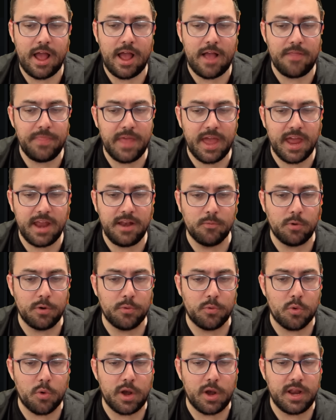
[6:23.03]
And then when
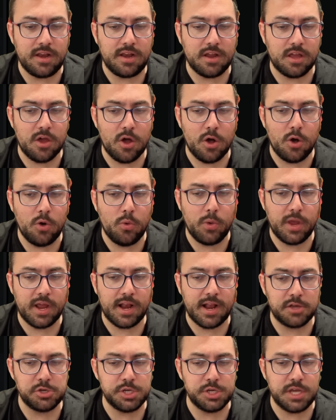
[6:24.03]
we're ready to go, we can
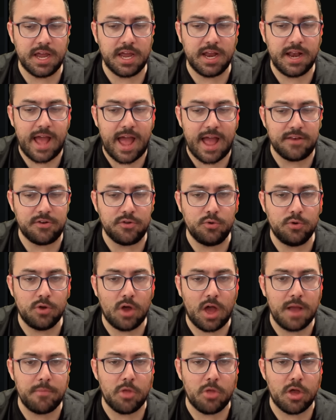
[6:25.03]
actually hit add to
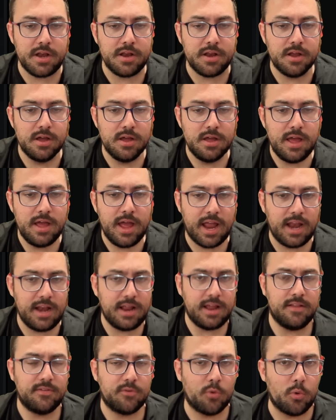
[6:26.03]
timeline and
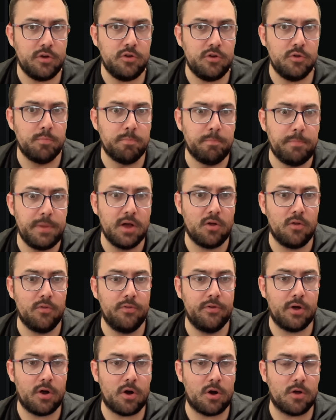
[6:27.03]
it's going to
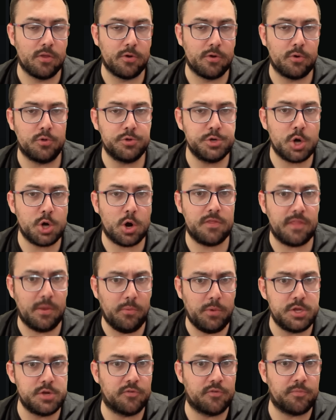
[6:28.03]
build our little chart that
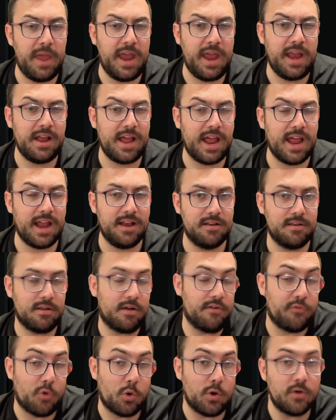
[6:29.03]
we just made and
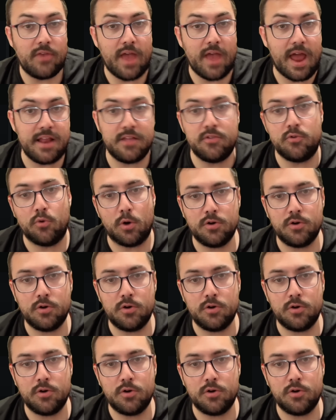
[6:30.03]
of course it to our